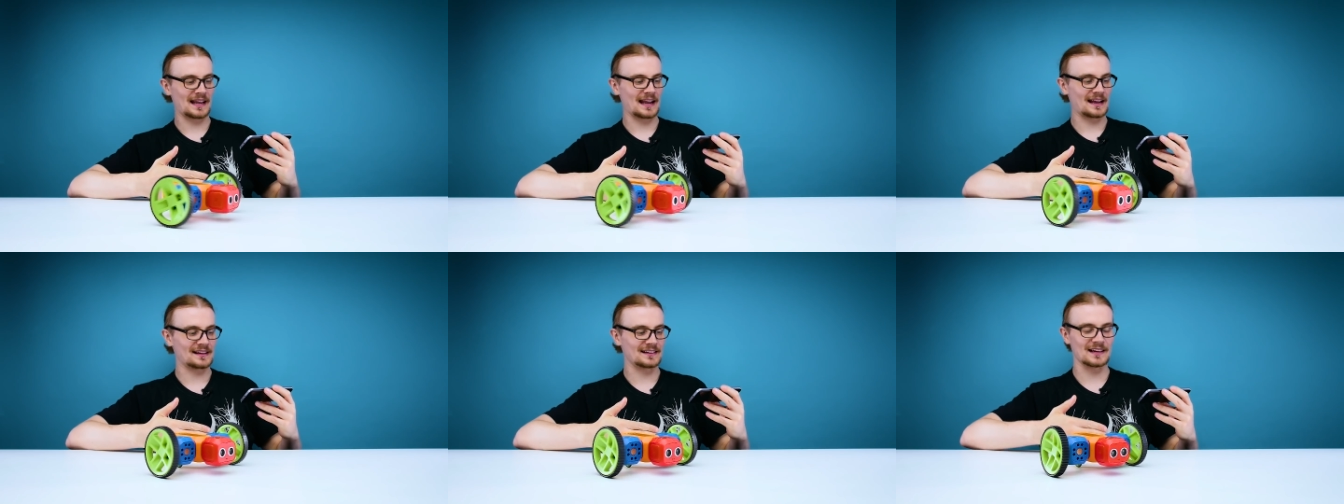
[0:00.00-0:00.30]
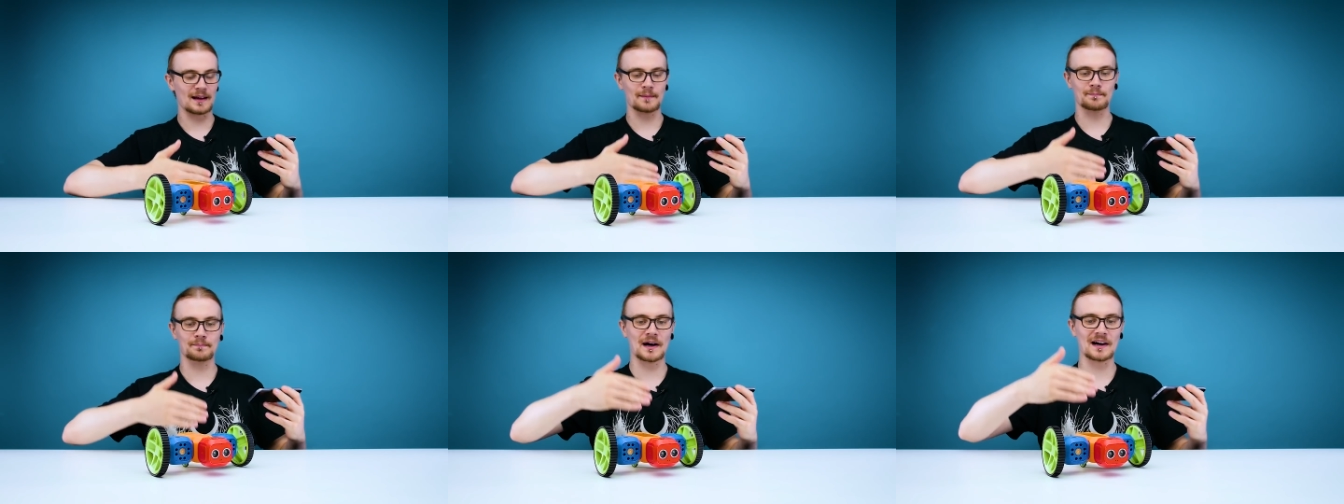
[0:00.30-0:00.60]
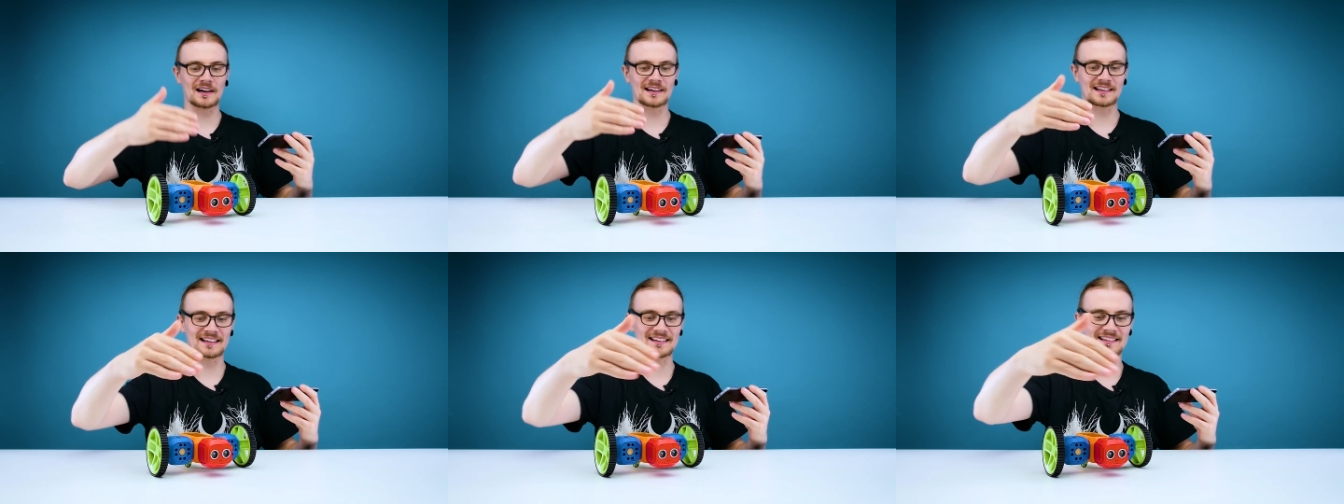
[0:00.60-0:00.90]
adding up
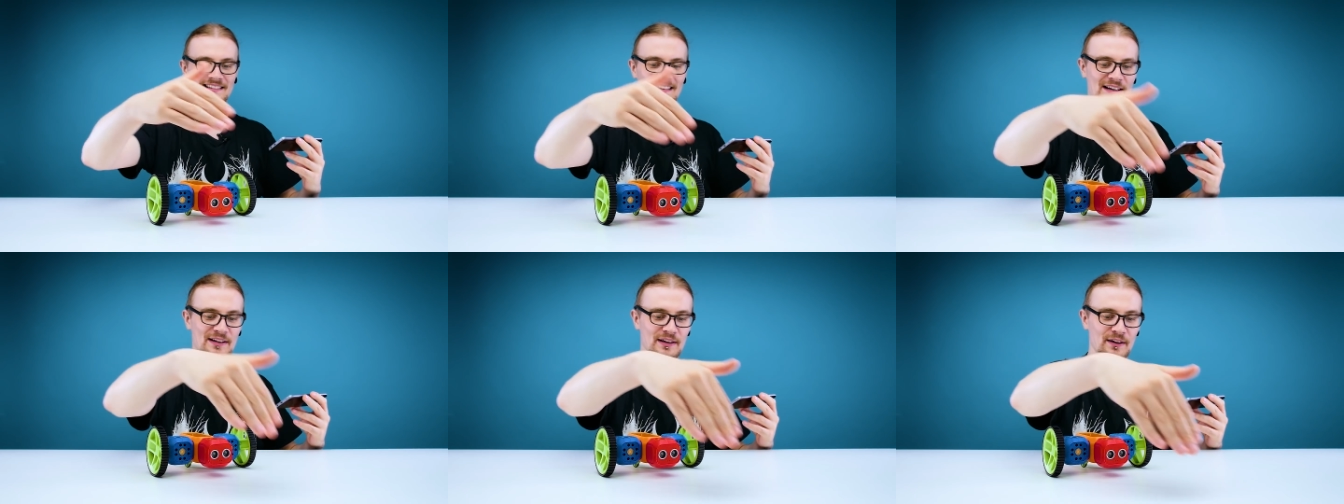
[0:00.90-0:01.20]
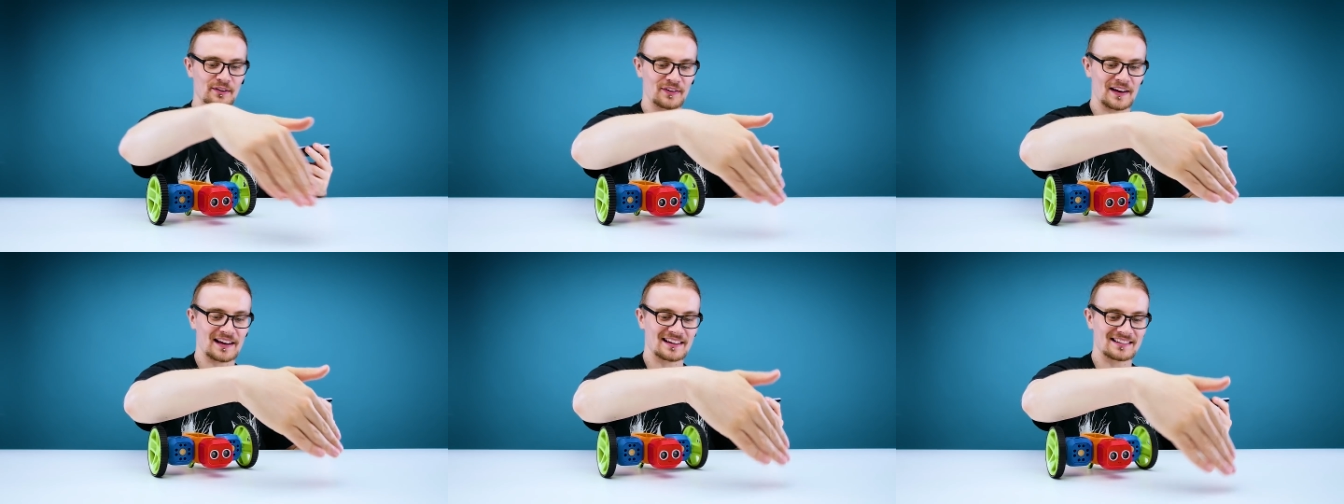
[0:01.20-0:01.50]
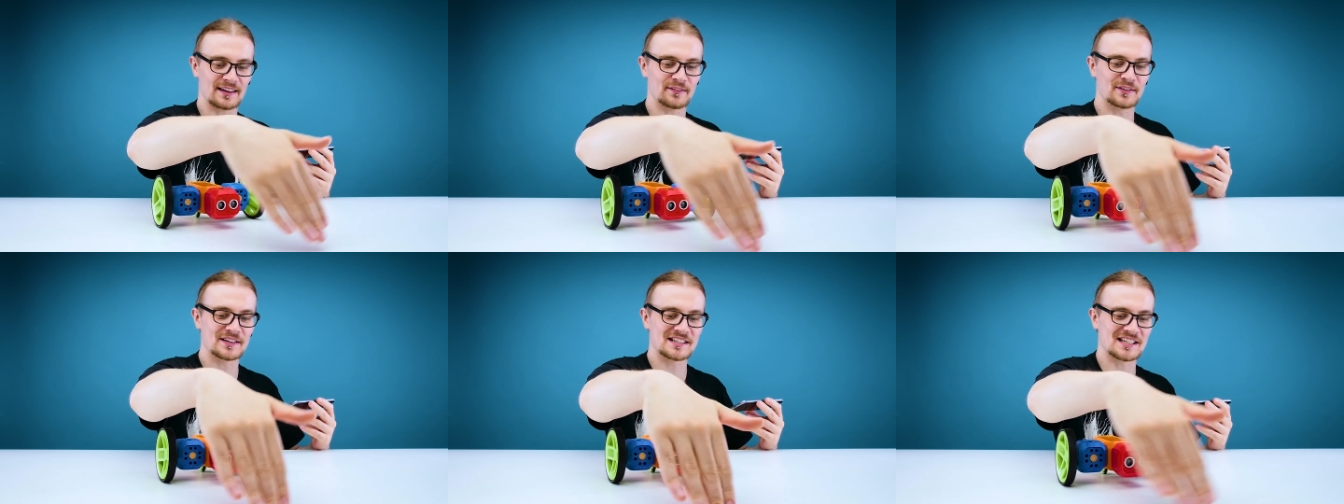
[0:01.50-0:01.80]
barking sound effects
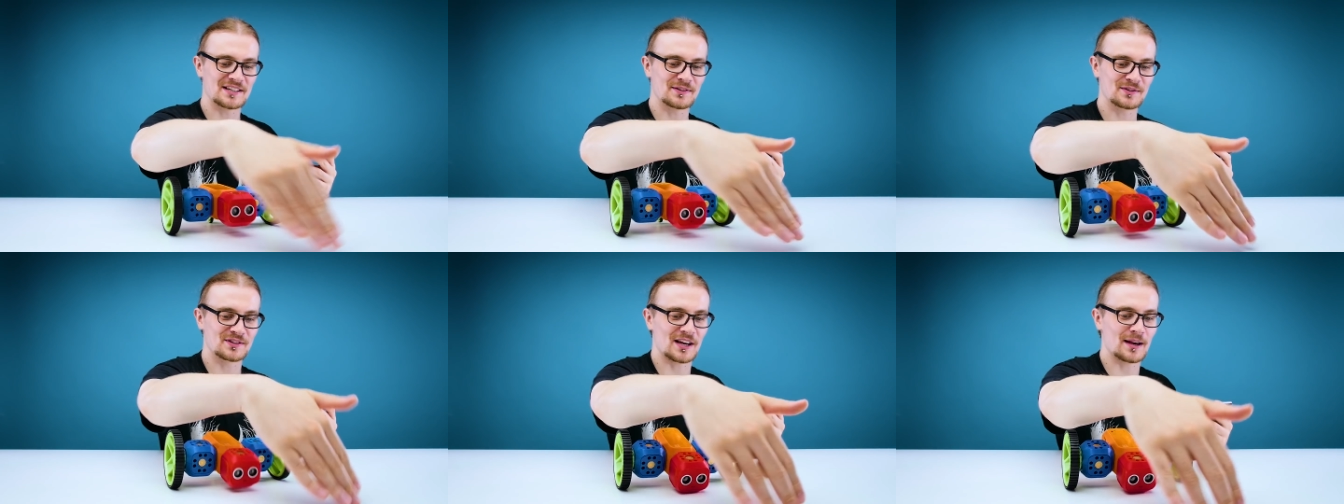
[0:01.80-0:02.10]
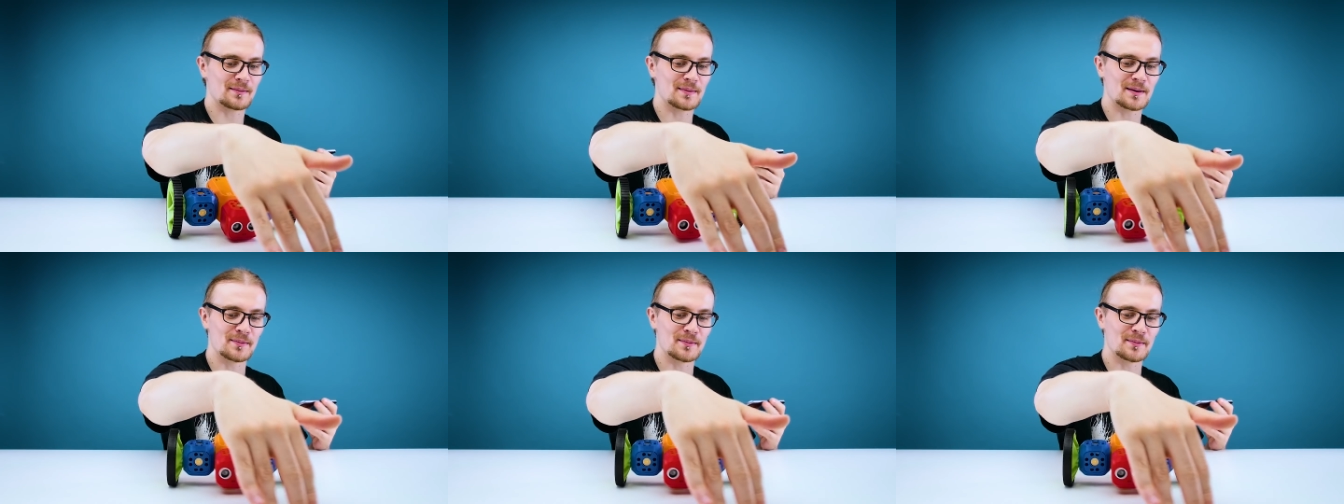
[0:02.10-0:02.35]
every single time he